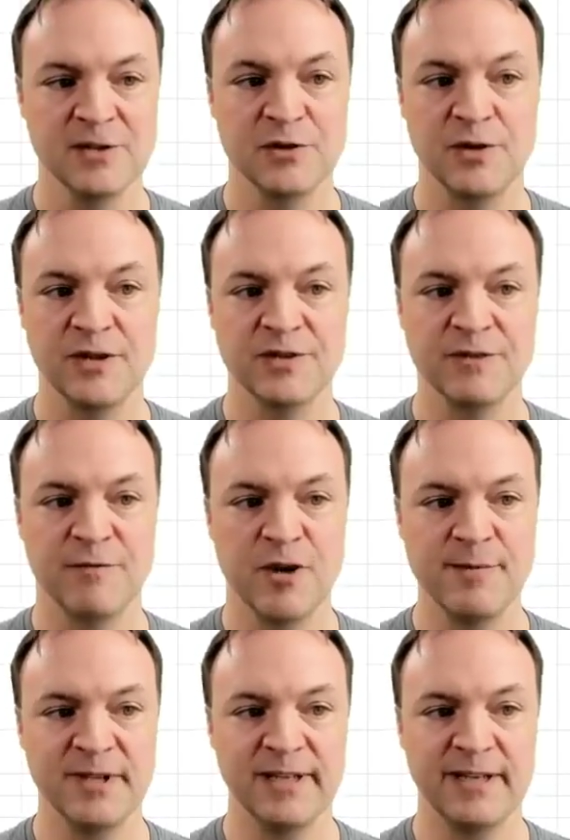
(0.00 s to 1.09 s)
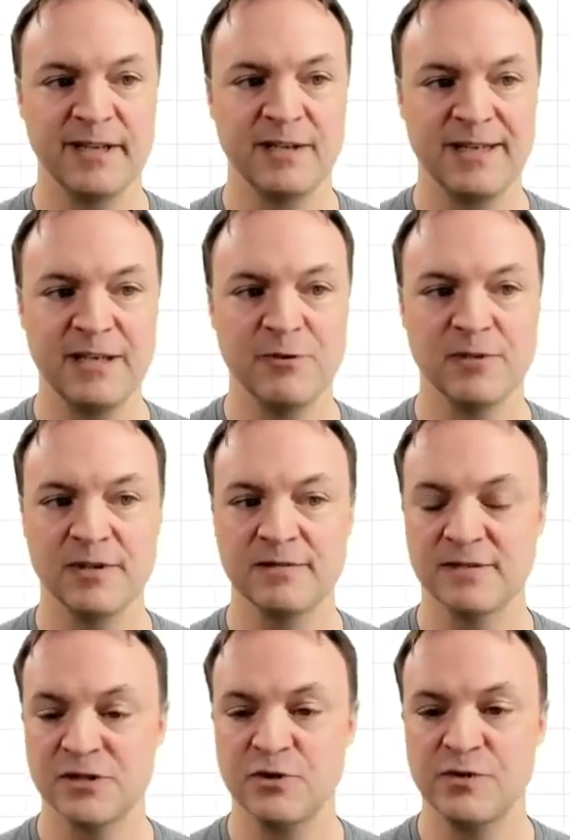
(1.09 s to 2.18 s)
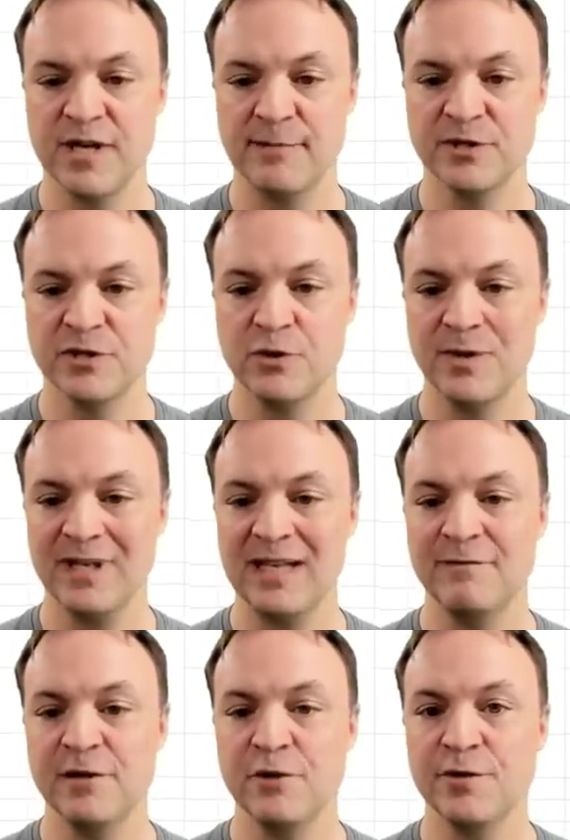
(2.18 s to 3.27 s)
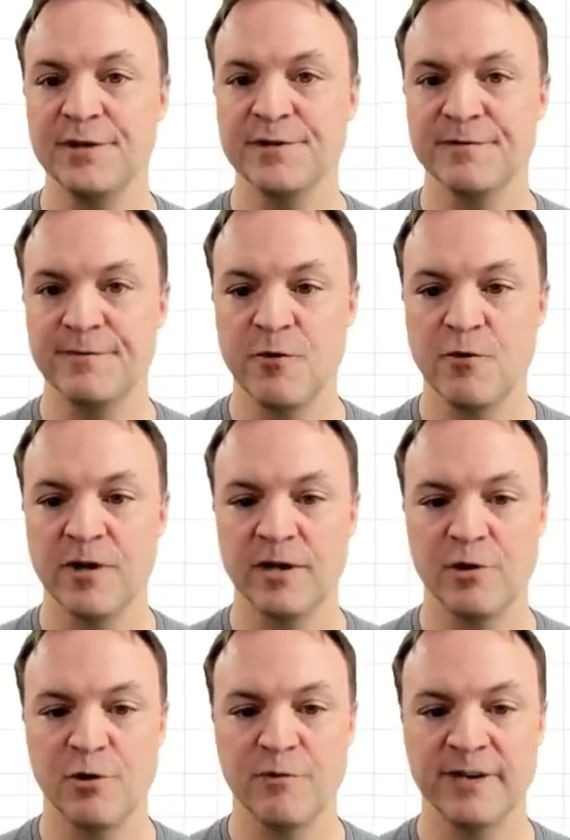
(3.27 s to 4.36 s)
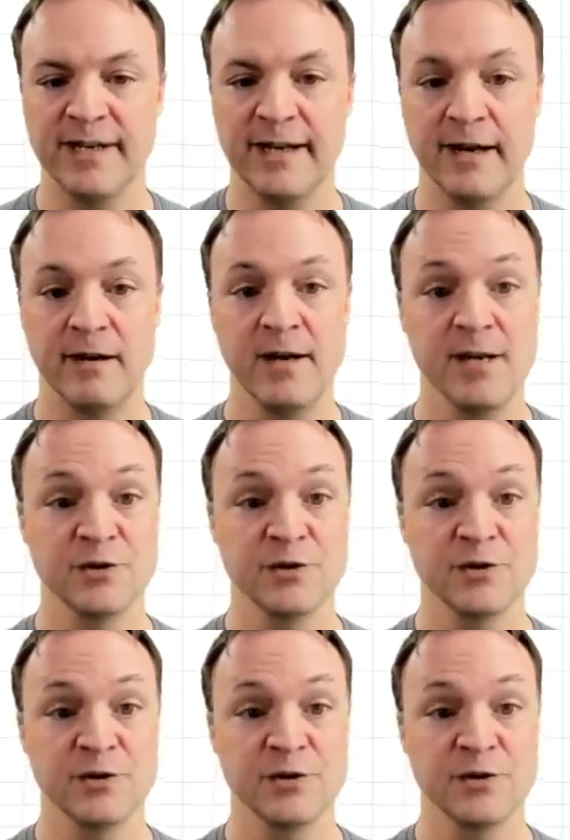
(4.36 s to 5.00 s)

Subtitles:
So there's a formula here, equals 2 times 2, even though there's 4 over here.